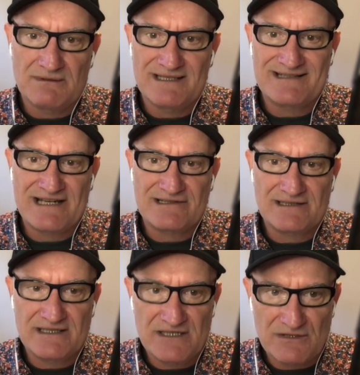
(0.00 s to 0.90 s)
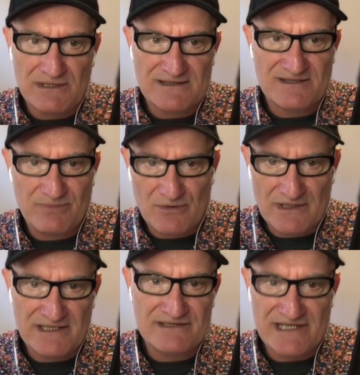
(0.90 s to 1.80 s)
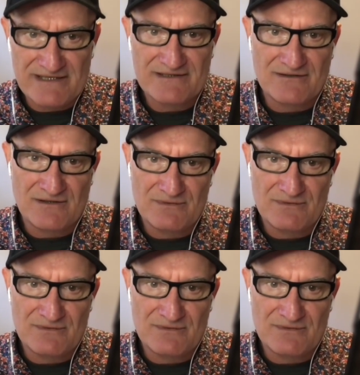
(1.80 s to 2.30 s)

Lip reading: essentially you are supporting a genocide,